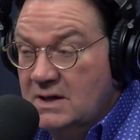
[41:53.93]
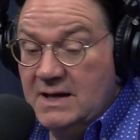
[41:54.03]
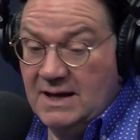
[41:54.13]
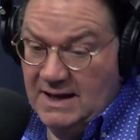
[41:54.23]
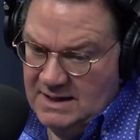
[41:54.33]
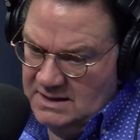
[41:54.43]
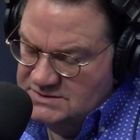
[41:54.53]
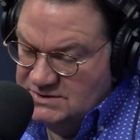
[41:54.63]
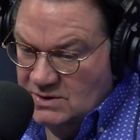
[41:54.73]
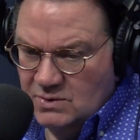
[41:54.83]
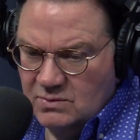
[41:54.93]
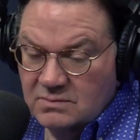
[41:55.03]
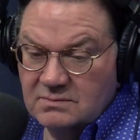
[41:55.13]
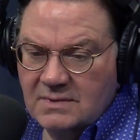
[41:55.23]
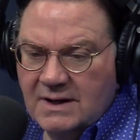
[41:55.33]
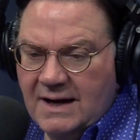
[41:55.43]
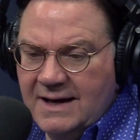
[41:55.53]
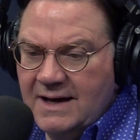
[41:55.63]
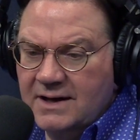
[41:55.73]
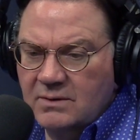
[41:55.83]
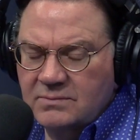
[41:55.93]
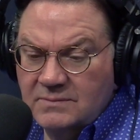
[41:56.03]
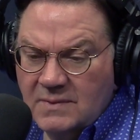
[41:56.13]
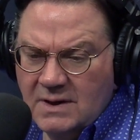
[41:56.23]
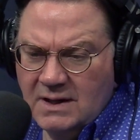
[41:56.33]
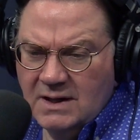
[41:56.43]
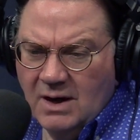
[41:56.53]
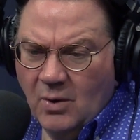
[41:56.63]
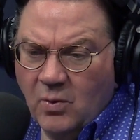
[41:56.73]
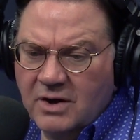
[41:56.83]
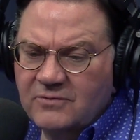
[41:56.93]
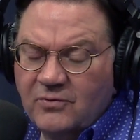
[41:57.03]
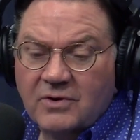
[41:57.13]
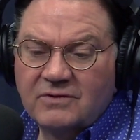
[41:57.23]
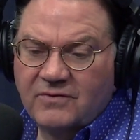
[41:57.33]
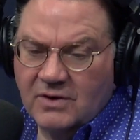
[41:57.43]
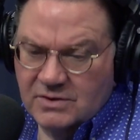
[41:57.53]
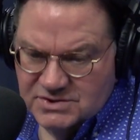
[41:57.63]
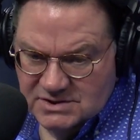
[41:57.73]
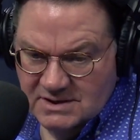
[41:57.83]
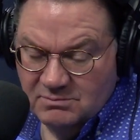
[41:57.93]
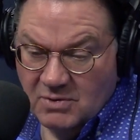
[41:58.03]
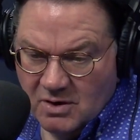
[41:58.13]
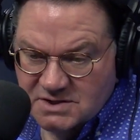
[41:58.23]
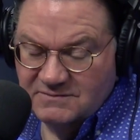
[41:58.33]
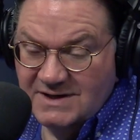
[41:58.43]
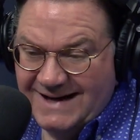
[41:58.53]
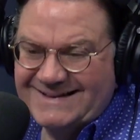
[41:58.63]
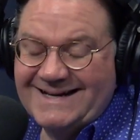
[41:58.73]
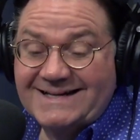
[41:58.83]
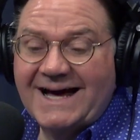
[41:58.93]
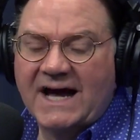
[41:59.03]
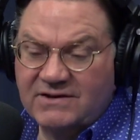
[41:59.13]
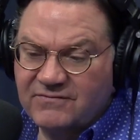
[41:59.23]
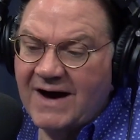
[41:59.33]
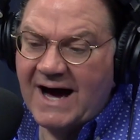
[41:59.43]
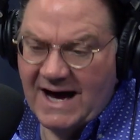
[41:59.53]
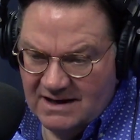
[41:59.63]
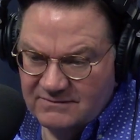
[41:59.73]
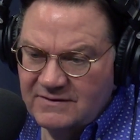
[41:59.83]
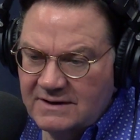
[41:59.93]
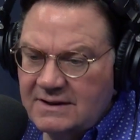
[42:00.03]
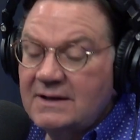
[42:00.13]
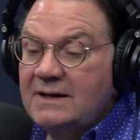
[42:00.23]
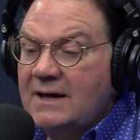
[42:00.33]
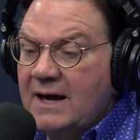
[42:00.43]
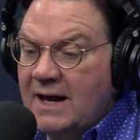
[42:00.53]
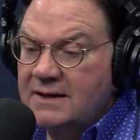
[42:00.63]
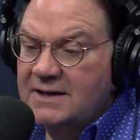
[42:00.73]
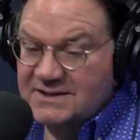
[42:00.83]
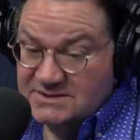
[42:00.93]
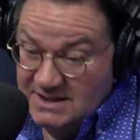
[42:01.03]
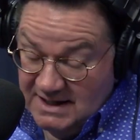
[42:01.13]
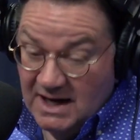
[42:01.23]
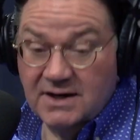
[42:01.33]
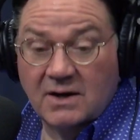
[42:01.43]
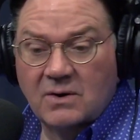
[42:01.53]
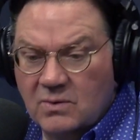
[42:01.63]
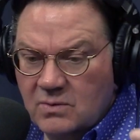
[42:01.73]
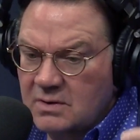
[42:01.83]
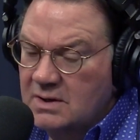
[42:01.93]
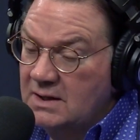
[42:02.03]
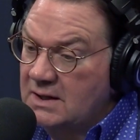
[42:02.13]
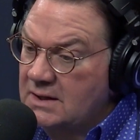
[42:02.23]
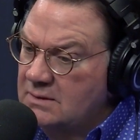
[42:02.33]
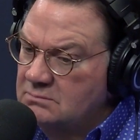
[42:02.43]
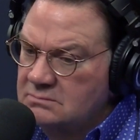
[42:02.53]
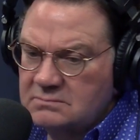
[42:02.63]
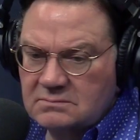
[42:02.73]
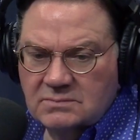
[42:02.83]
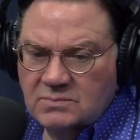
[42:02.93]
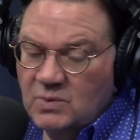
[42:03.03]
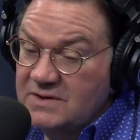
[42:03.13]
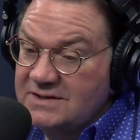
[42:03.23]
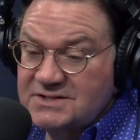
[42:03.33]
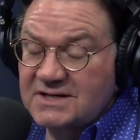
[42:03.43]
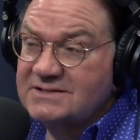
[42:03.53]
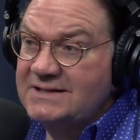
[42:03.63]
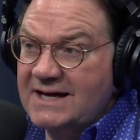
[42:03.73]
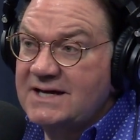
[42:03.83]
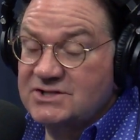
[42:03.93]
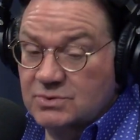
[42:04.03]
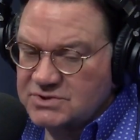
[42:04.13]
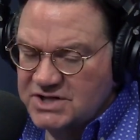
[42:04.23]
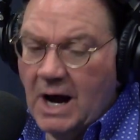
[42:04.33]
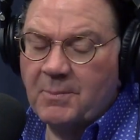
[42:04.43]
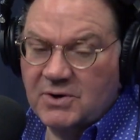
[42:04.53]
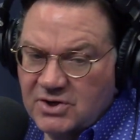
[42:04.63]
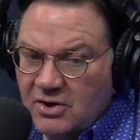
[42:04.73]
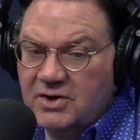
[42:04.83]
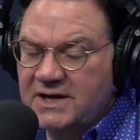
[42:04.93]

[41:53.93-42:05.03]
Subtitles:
And so I had a wonderful conversion in March of 1995. And next thing I know, within 60 days, there was the opportunity to